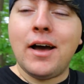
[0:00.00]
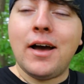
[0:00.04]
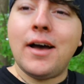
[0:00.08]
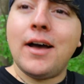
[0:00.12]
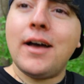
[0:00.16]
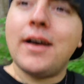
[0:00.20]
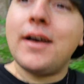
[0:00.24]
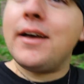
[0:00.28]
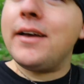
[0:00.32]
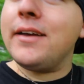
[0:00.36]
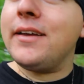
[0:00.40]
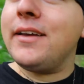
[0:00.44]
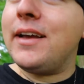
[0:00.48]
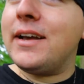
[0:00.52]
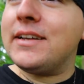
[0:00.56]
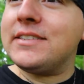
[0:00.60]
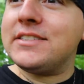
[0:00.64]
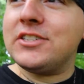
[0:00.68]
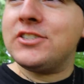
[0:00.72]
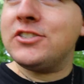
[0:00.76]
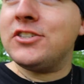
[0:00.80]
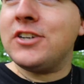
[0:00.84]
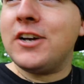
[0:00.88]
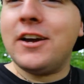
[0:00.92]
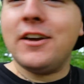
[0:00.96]
I, as
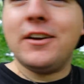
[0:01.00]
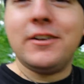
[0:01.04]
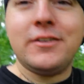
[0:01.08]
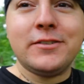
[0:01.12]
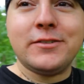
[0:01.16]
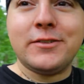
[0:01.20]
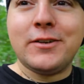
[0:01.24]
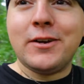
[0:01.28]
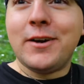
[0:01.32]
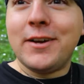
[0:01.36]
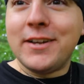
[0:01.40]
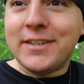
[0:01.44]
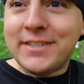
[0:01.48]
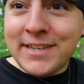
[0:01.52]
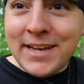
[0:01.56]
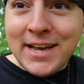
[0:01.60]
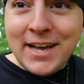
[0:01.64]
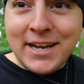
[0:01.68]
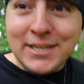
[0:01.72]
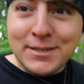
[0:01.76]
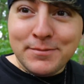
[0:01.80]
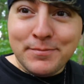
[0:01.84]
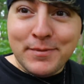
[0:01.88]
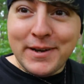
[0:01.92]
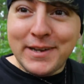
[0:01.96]
a child, got
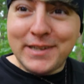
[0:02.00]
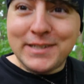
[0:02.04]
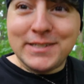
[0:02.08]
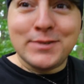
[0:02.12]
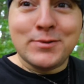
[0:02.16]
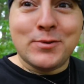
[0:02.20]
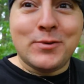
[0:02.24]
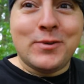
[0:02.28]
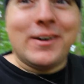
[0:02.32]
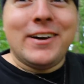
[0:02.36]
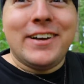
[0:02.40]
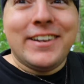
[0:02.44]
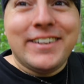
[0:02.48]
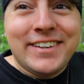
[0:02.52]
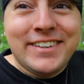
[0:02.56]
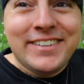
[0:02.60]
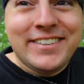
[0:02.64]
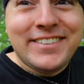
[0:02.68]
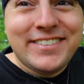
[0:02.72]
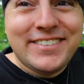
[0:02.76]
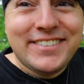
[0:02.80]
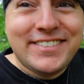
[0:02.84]
attacked by a swan.